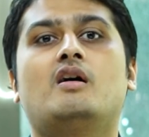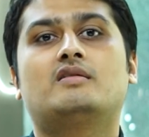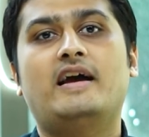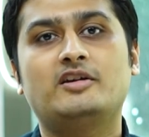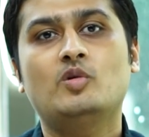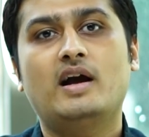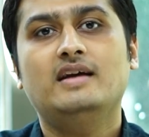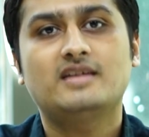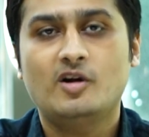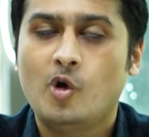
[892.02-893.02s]
thank you
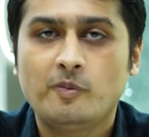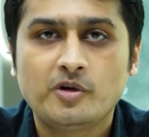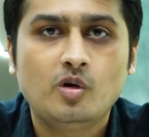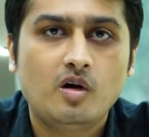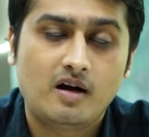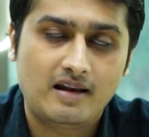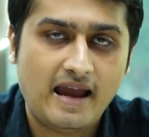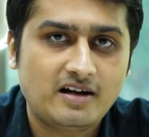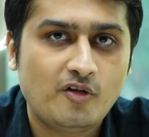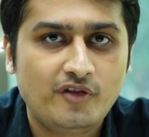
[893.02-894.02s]
guys. I hope you
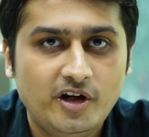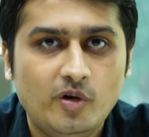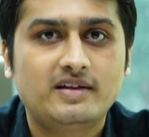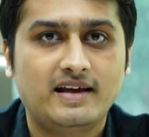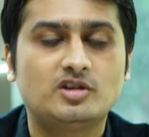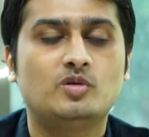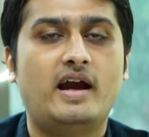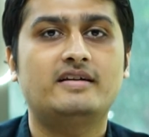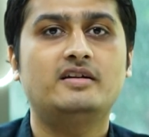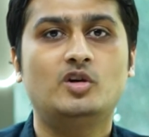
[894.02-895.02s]
liked our video. In case you
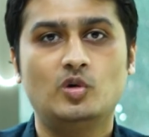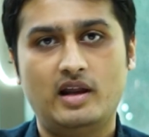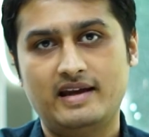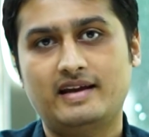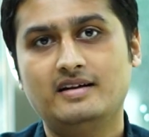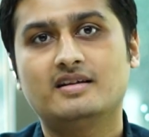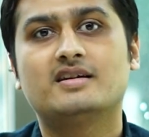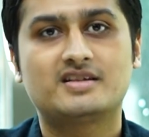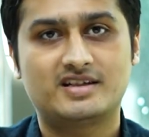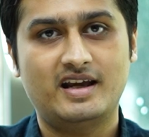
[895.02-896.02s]
liked it, do like it,
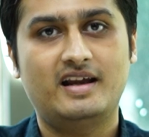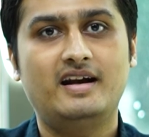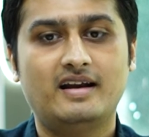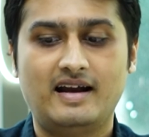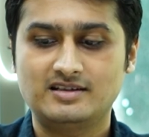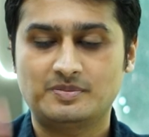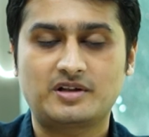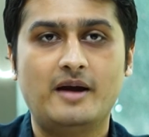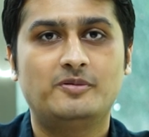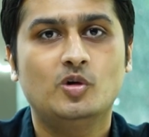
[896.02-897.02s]
share it and
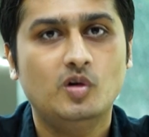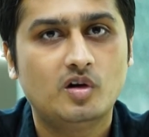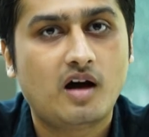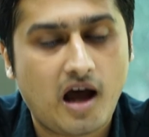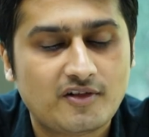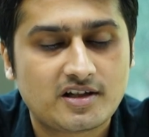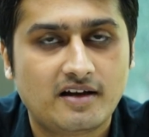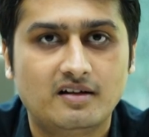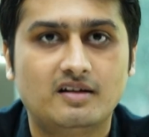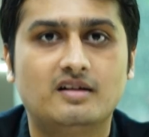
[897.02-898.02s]
subscribe to our
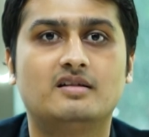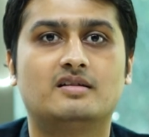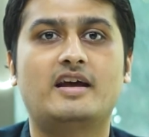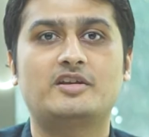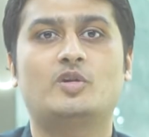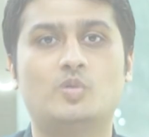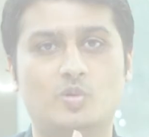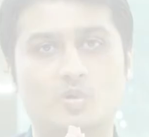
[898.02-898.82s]
channel. Thank you.